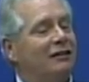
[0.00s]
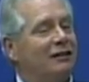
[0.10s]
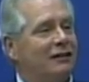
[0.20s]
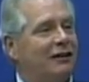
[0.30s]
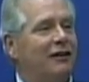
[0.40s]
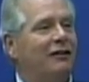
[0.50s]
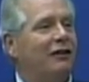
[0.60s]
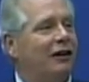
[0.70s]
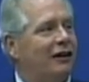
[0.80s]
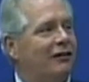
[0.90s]
Still
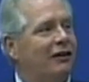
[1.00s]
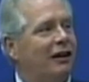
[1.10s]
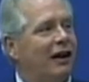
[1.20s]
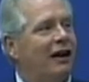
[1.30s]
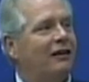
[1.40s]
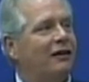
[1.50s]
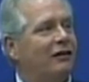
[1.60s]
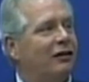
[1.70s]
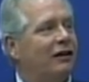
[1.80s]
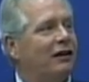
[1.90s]
very, very
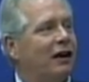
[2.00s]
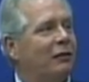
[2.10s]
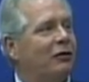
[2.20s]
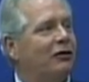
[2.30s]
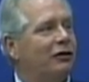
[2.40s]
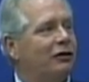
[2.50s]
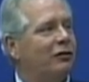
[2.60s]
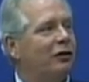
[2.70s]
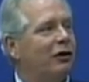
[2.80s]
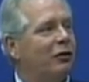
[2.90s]
active and able
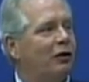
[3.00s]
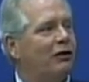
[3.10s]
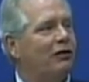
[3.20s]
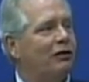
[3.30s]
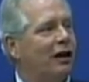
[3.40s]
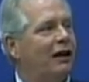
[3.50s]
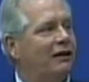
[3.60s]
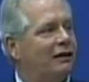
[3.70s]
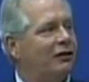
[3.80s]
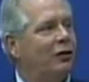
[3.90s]
to work
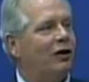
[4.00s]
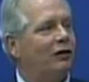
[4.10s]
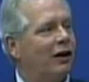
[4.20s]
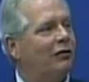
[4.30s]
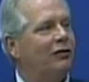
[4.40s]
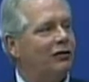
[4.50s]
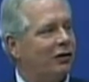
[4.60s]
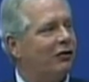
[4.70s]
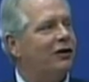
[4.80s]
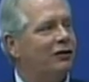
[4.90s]
8 to 12 hours
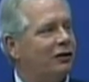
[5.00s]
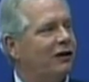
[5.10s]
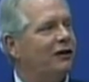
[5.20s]
on his feet.